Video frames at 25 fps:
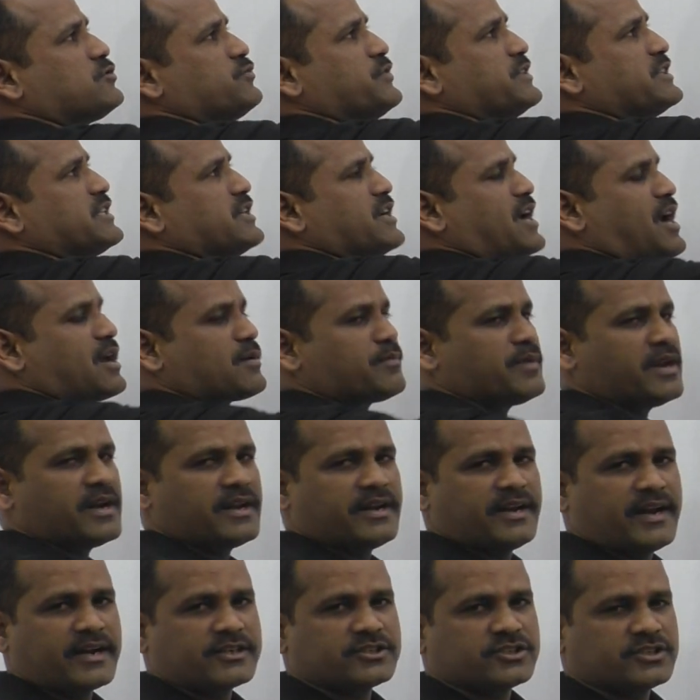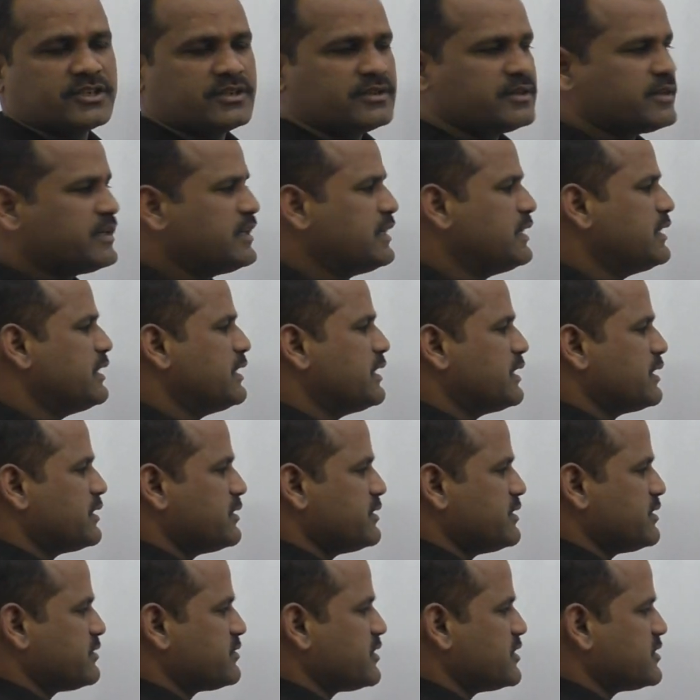with normal reaction.
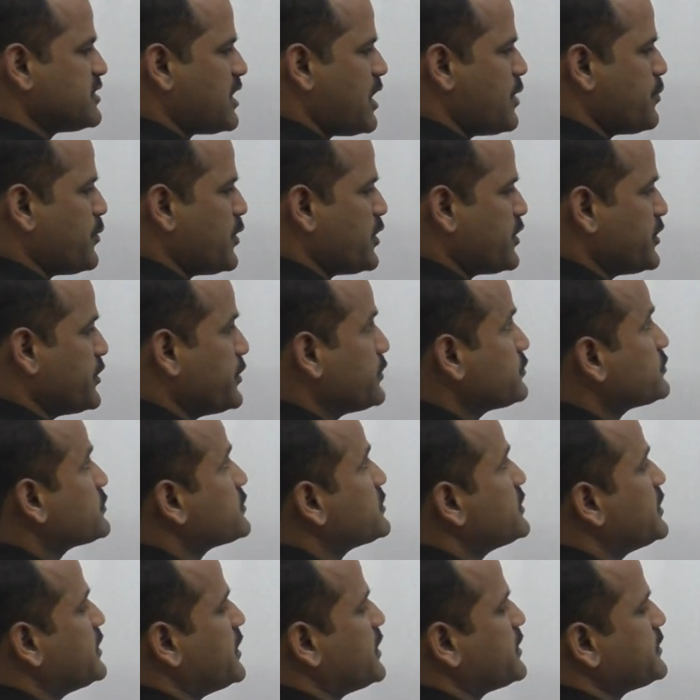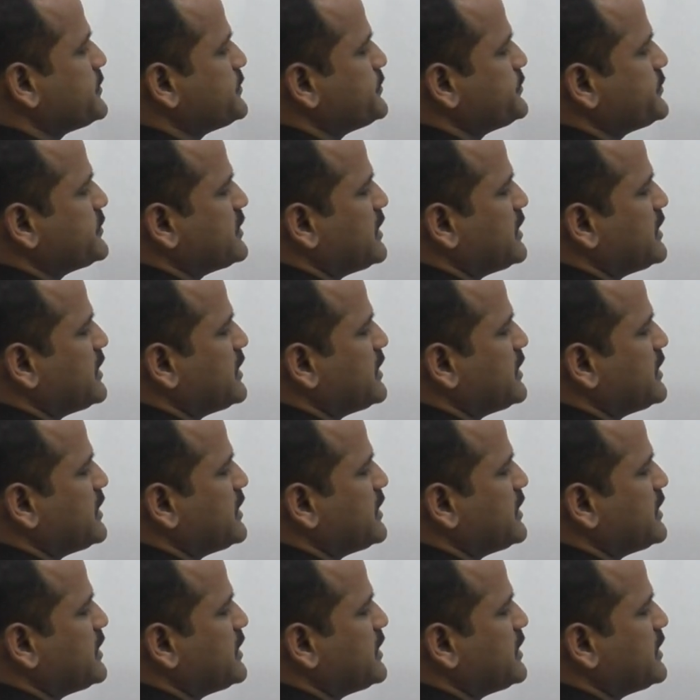This is hypotenuse here.